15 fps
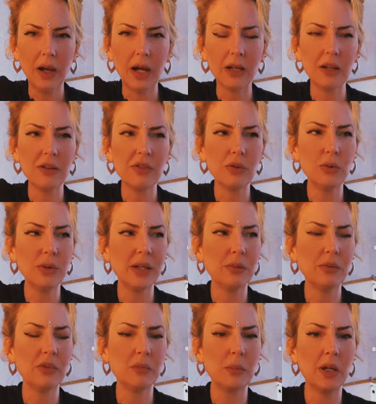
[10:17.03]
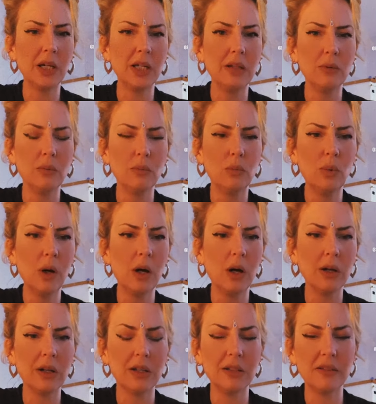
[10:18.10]
and I thought it was my
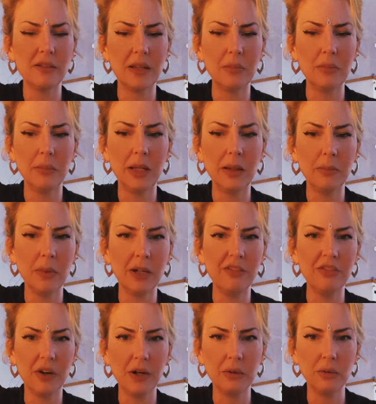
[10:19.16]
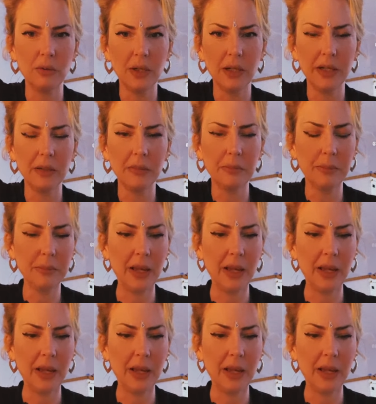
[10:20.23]
work had sent me my final like